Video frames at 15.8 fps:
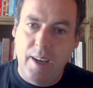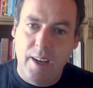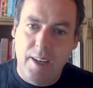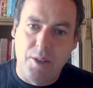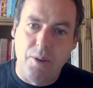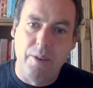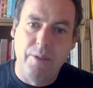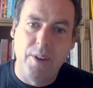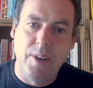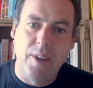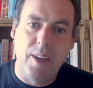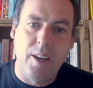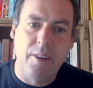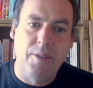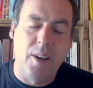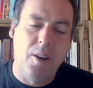So if you
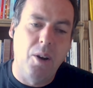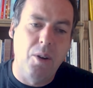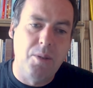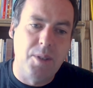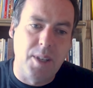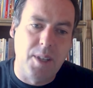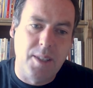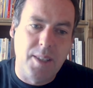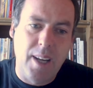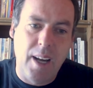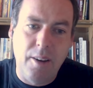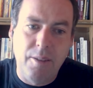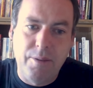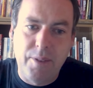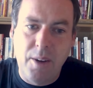think of the nose itself,